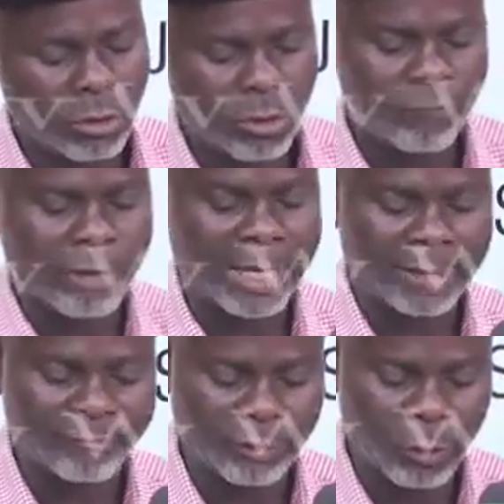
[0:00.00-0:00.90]
over
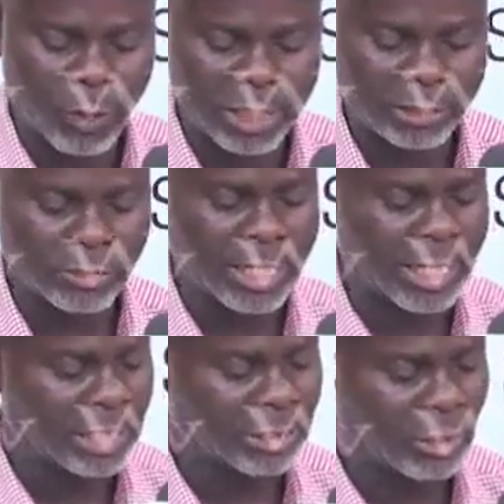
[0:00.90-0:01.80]
their followers during
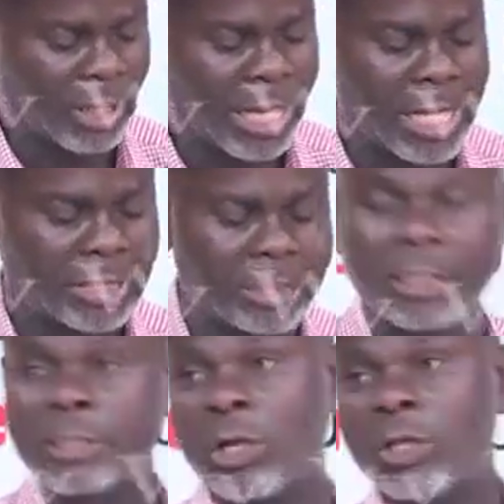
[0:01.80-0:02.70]
election. Here's the
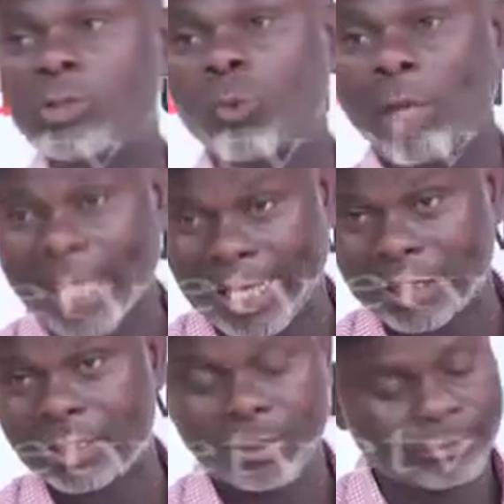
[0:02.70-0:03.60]
results we get.